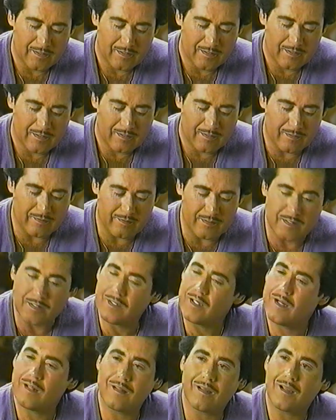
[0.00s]
there isn't
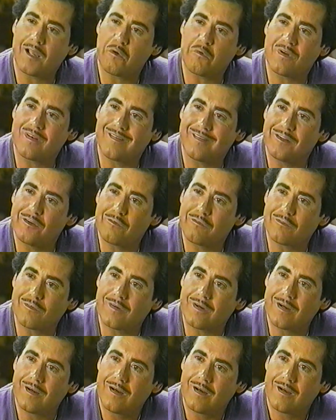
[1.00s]
anything I wouldn't do for
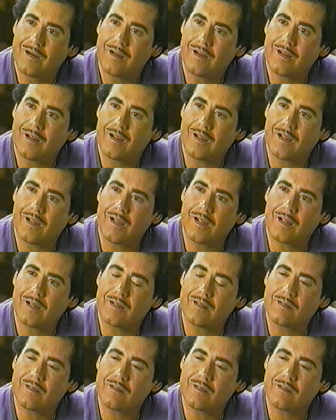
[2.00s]
her. And